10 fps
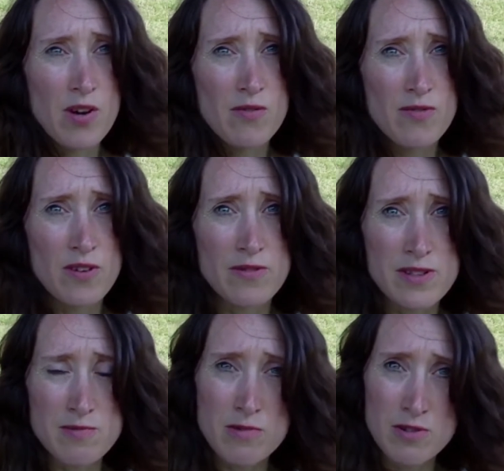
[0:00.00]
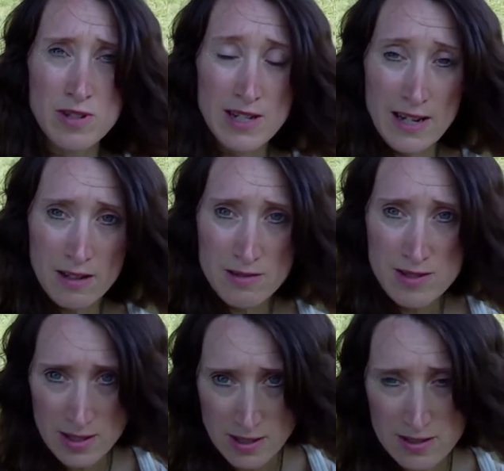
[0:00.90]
of this rune in
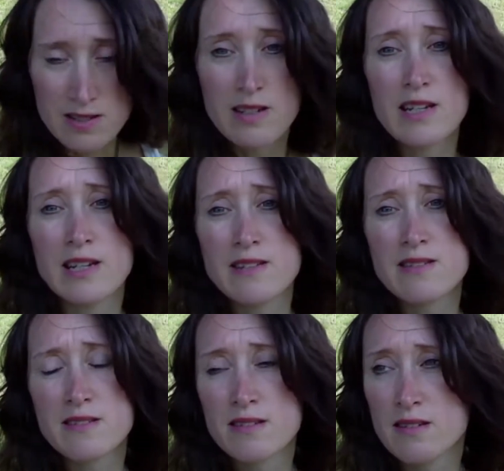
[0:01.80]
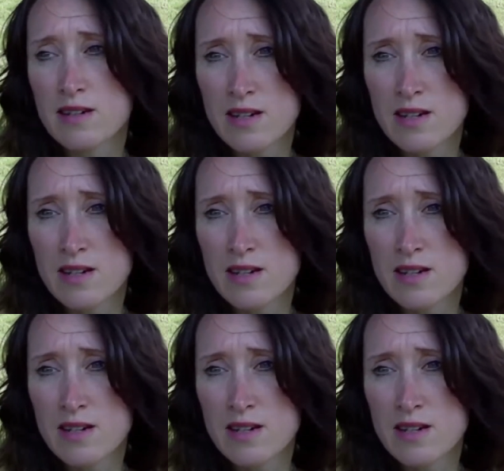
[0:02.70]
Anglo-Saxon at least